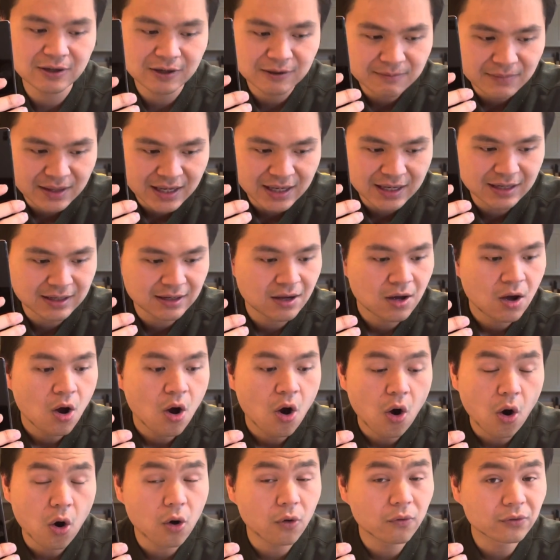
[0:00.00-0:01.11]
made
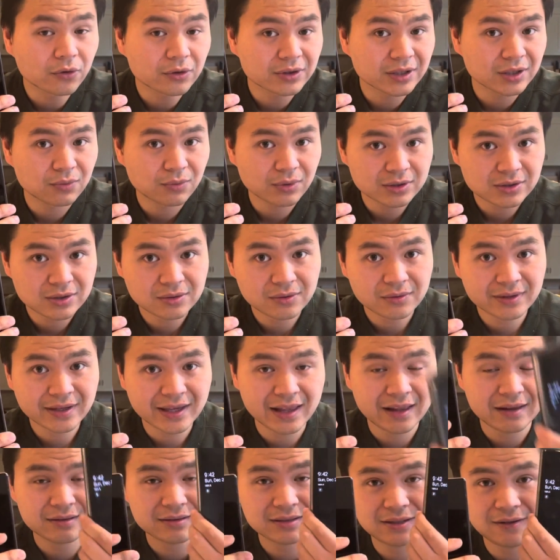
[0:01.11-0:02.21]
over the original
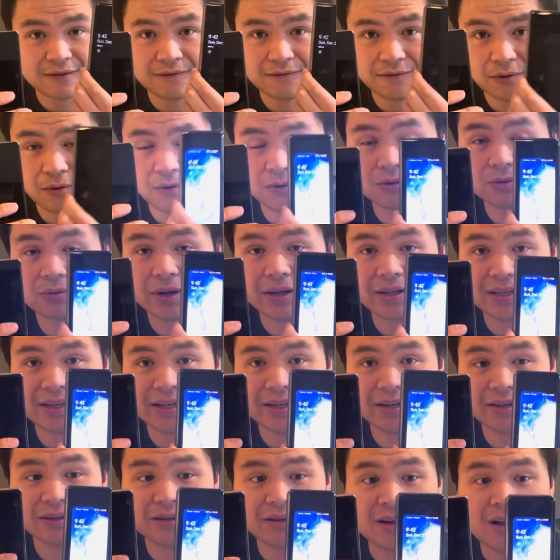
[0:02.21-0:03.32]
Galaxy Fold right
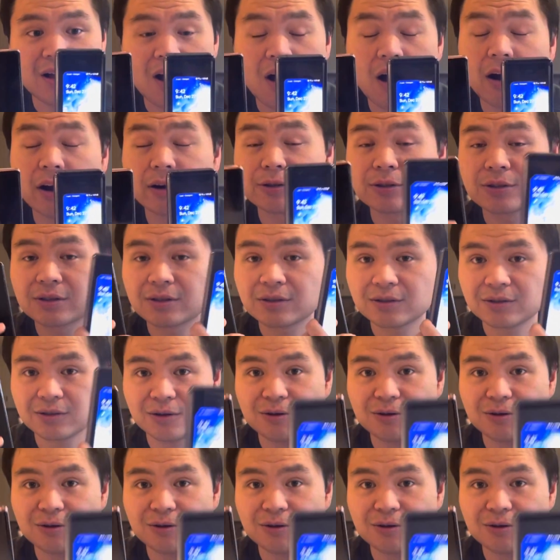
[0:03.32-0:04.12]
here are so